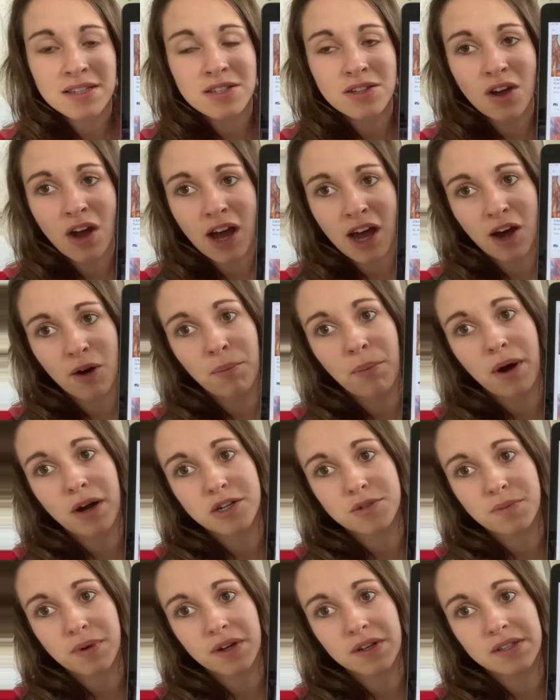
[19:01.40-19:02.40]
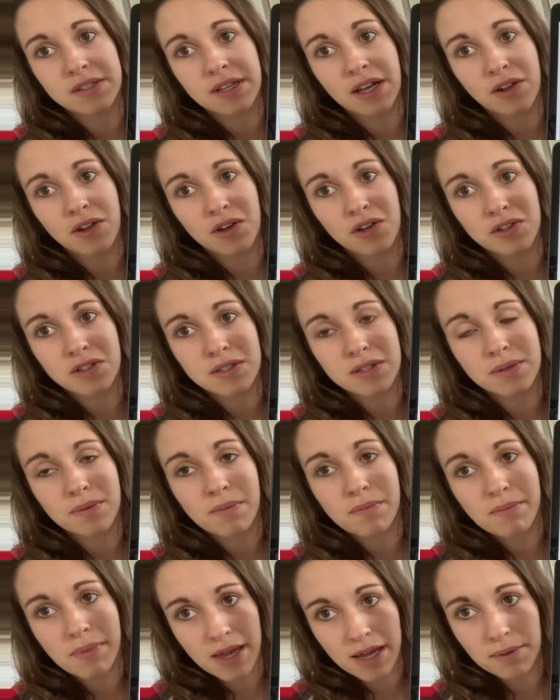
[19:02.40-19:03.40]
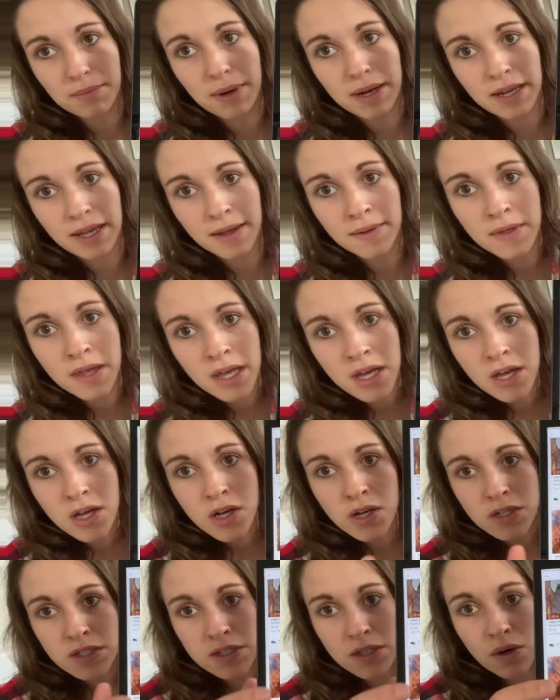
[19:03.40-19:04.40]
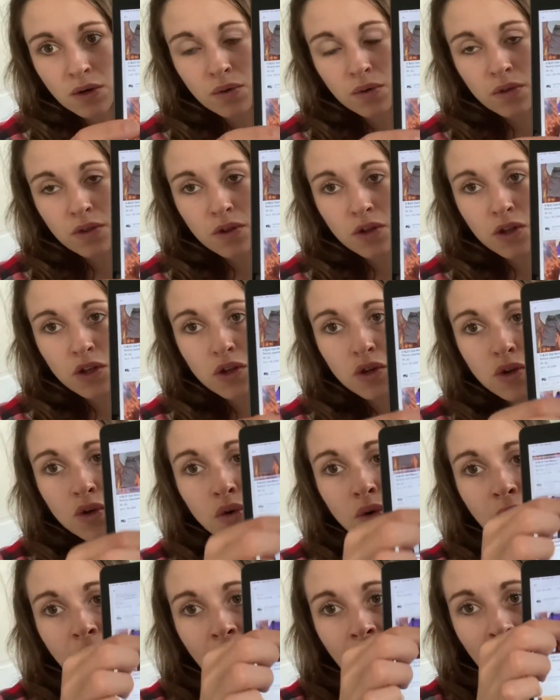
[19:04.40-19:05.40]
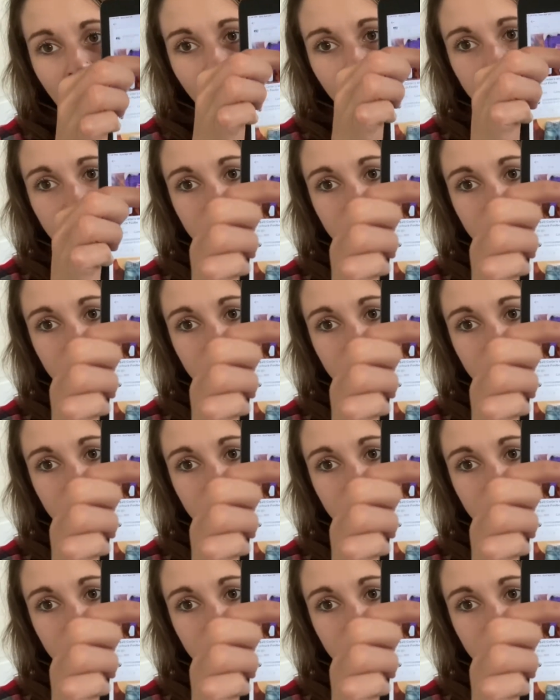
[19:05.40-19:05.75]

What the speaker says: not how Poshmark sellers make money. So you have